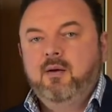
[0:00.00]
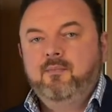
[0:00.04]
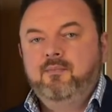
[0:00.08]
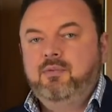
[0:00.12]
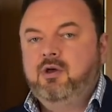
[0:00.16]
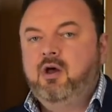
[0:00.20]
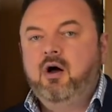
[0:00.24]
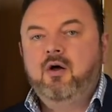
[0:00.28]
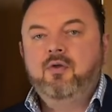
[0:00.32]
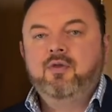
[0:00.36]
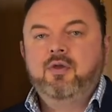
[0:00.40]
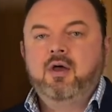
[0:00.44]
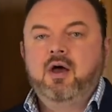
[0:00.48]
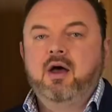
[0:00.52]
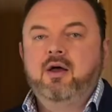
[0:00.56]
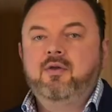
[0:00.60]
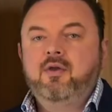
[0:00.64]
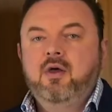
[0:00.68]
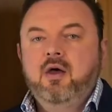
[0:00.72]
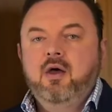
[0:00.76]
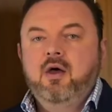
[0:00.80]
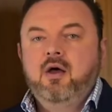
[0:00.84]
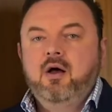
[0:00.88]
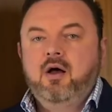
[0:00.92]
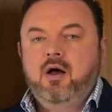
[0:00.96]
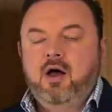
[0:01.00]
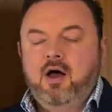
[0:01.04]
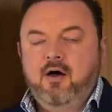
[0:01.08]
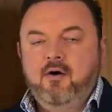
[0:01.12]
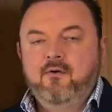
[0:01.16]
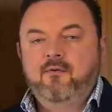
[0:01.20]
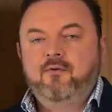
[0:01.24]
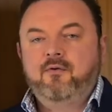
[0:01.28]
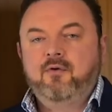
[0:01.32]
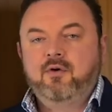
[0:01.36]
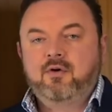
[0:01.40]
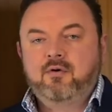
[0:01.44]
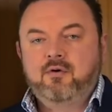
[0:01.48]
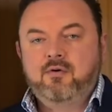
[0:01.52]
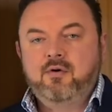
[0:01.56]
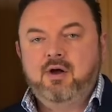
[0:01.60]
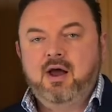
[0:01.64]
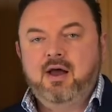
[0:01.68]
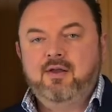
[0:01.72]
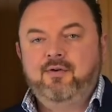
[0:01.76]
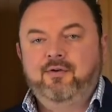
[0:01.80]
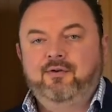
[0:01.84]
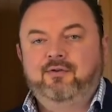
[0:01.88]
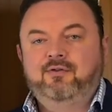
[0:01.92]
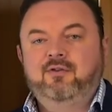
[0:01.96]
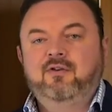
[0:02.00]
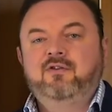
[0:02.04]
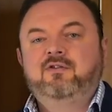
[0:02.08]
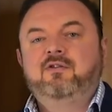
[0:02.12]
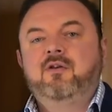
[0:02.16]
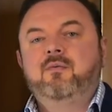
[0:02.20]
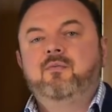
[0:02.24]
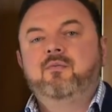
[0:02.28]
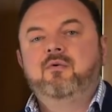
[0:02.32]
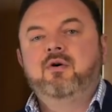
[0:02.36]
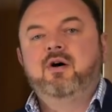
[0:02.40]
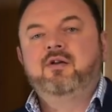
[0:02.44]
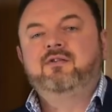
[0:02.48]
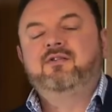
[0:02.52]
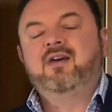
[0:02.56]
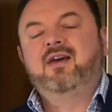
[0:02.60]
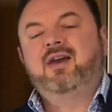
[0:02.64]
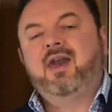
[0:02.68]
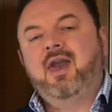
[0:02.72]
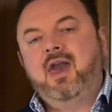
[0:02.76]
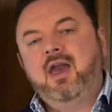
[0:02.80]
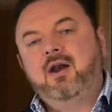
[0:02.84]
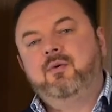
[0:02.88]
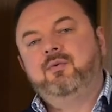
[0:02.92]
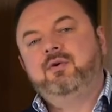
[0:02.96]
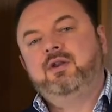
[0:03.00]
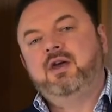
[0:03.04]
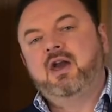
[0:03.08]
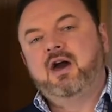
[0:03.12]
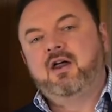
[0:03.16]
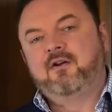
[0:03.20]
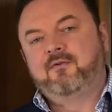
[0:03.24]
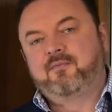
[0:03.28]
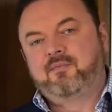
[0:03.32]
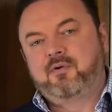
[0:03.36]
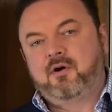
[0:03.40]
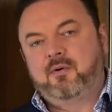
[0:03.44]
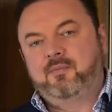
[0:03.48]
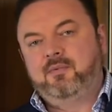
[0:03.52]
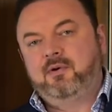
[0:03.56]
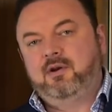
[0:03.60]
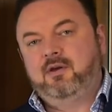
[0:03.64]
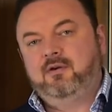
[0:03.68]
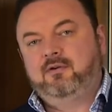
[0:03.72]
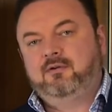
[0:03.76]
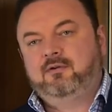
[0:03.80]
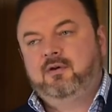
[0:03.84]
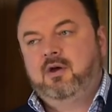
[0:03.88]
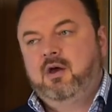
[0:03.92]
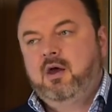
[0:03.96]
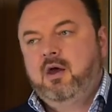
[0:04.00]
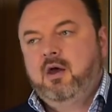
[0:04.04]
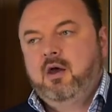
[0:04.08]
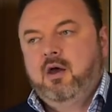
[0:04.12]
Beyond that, I've created a system where I take equity out of properties.